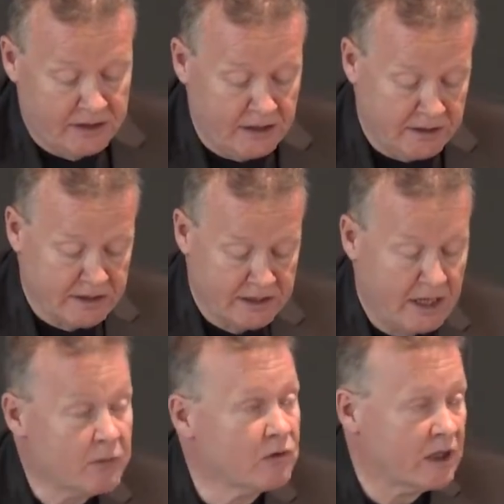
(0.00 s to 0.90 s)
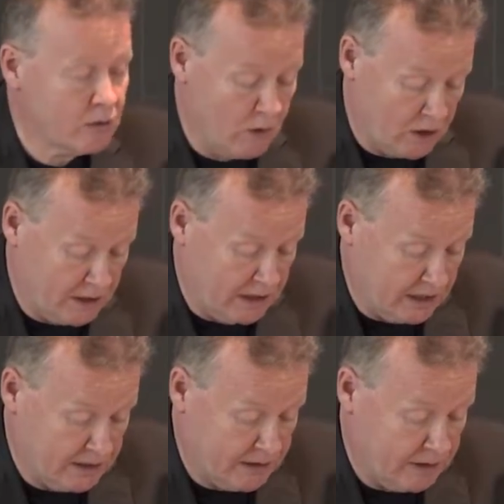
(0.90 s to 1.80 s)
in a separate work
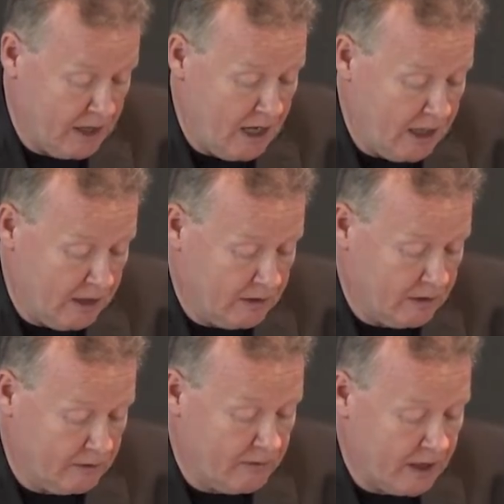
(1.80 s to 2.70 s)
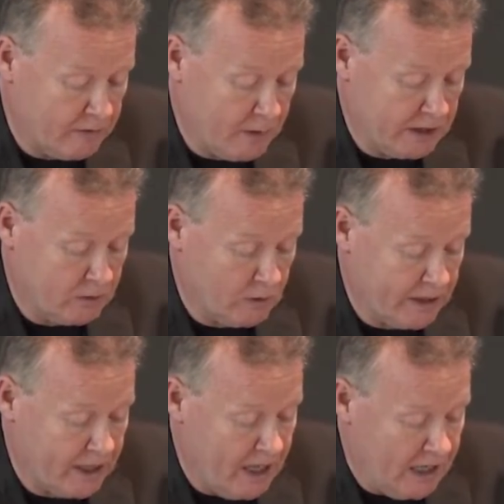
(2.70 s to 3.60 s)
cluster in VIAF, by the
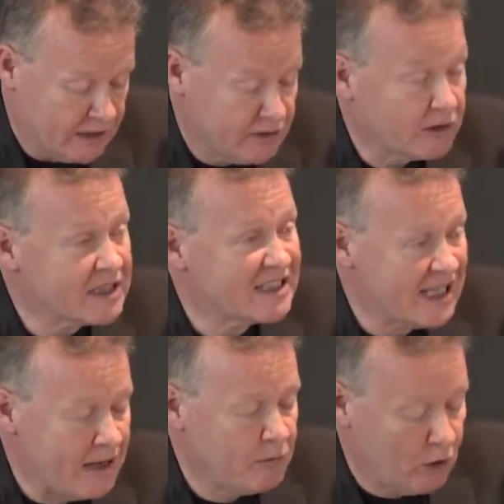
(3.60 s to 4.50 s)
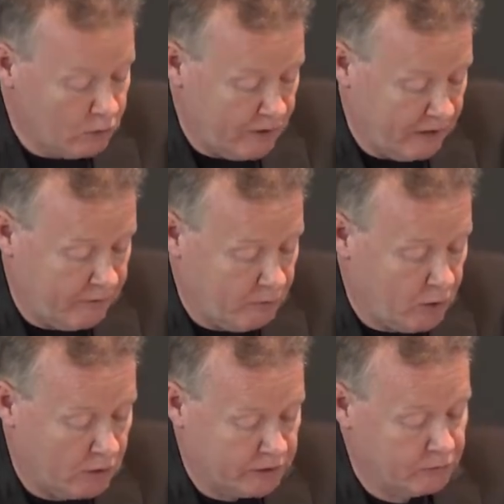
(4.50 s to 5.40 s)
way. It's not the same node we have
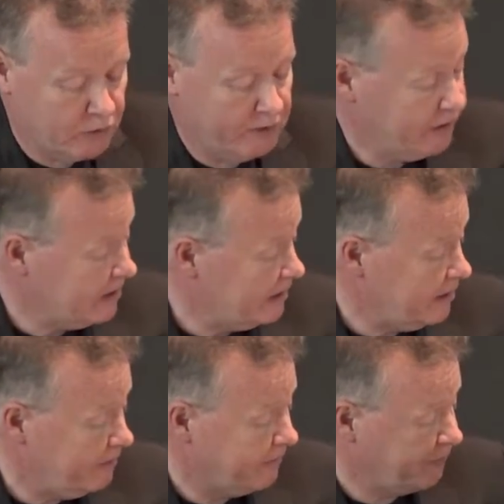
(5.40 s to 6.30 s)
imported previously.